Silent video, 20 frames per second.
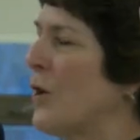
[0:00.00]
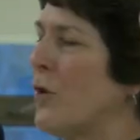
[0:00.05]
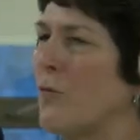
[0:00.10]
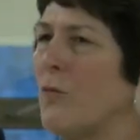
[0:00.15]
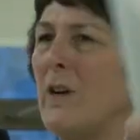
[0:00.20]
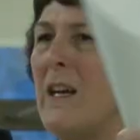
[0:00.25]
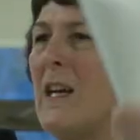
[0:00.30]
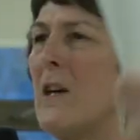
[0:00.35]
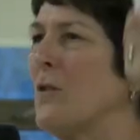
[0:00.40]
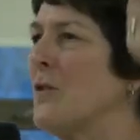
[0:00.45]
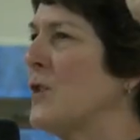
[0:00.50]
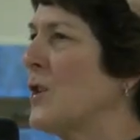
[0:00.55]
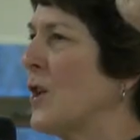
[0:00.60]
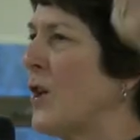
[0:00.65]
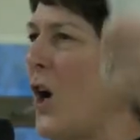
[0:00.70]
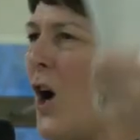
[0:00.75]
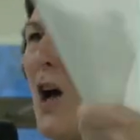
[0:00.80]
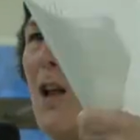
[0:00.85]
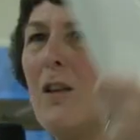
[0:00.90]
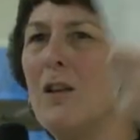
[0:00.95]
career, to
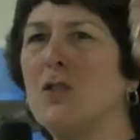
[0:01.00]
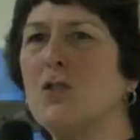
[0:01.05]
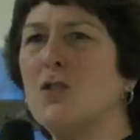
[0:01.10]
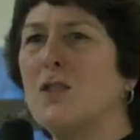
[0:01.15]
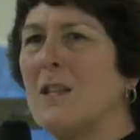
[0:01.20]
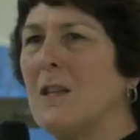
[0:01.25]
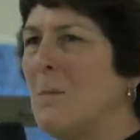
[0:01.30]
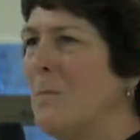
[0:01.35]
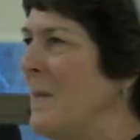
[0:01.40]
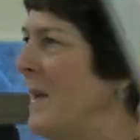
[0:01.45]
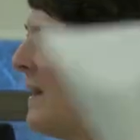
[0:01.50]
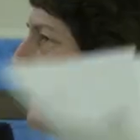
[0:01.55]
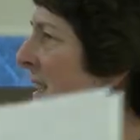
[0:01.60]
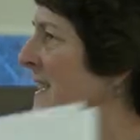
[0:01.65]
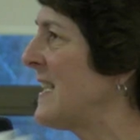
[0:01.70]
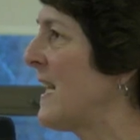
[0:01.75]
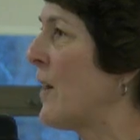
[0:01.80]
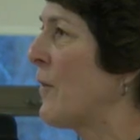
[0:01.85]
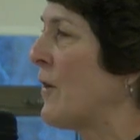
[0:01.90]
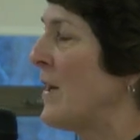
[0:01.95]
college, to the
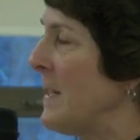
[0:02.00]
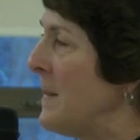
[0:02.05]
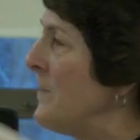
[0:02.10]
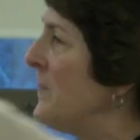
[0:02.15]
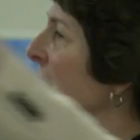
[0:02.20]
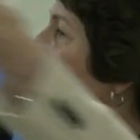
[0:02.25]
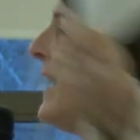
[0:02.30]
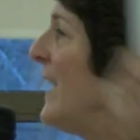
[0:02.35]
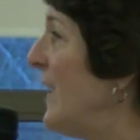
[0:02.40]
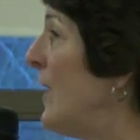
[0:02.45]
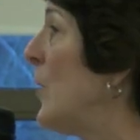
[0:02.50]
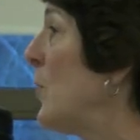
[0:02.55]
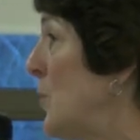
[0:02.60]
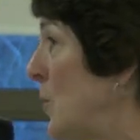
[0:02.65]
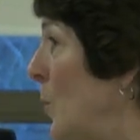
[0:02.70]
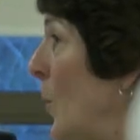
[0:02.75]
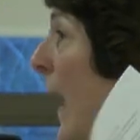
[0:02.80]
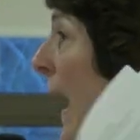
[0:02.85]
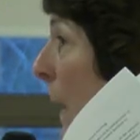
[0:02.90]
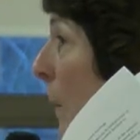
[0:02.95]
military, you know,
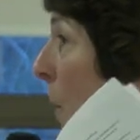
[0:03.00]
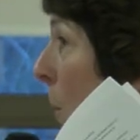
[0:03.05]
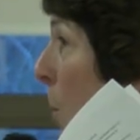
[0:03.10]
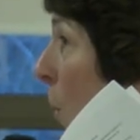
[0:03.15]
to our